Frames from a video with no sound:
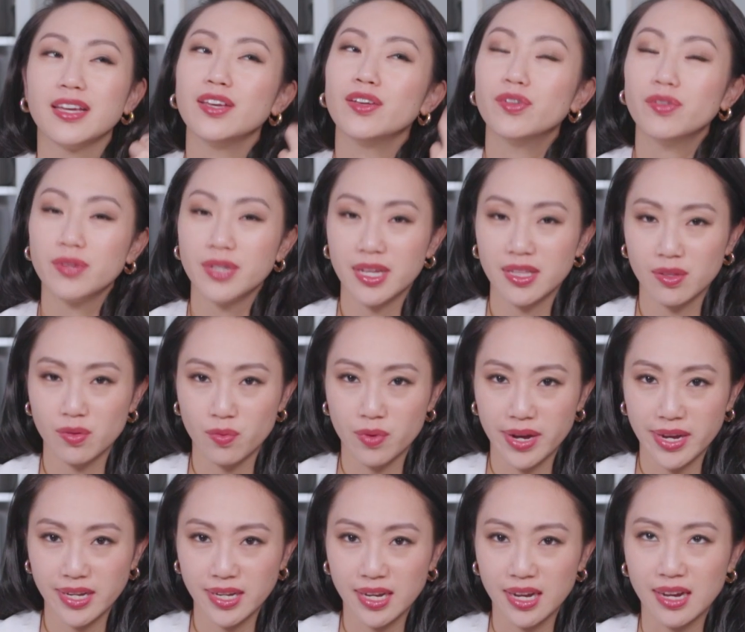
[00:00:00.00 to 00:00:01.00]
You don't get the
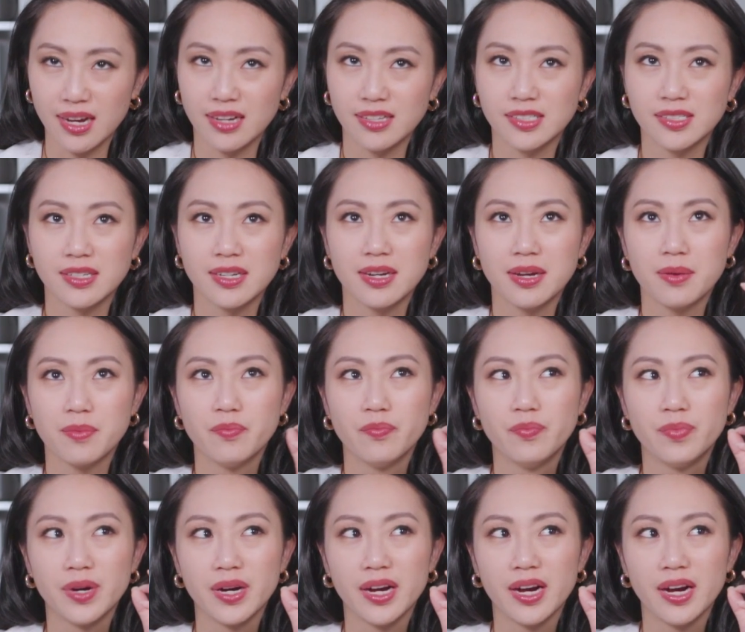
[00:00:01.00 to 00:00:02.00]
white cast
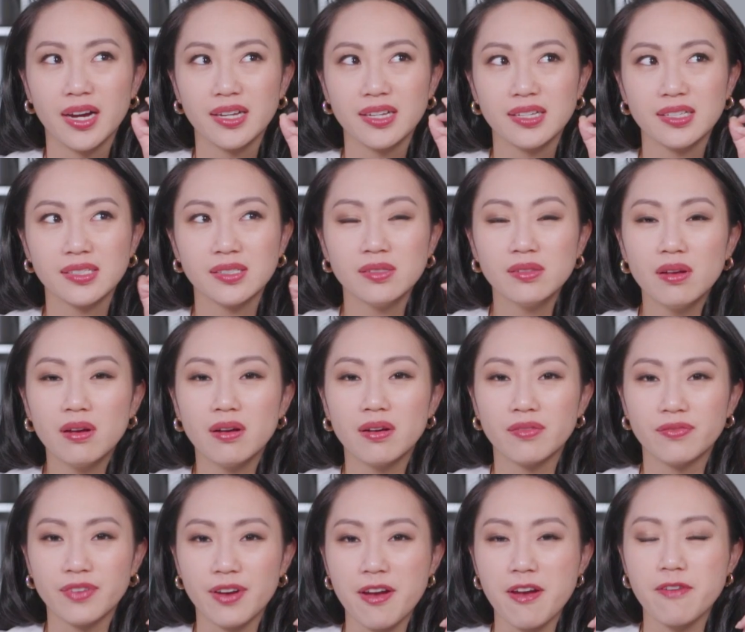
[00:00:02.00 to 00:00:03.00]
but it's not
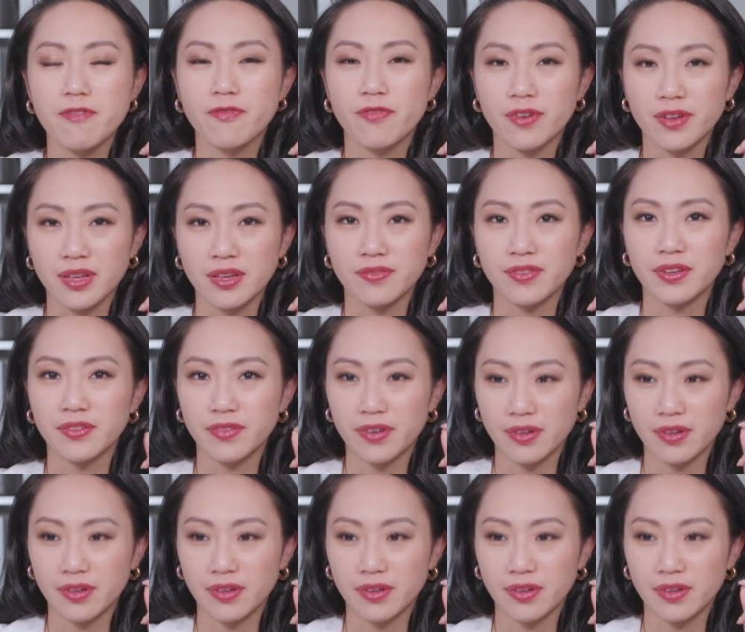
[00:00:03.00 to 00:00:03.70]
a very forgiving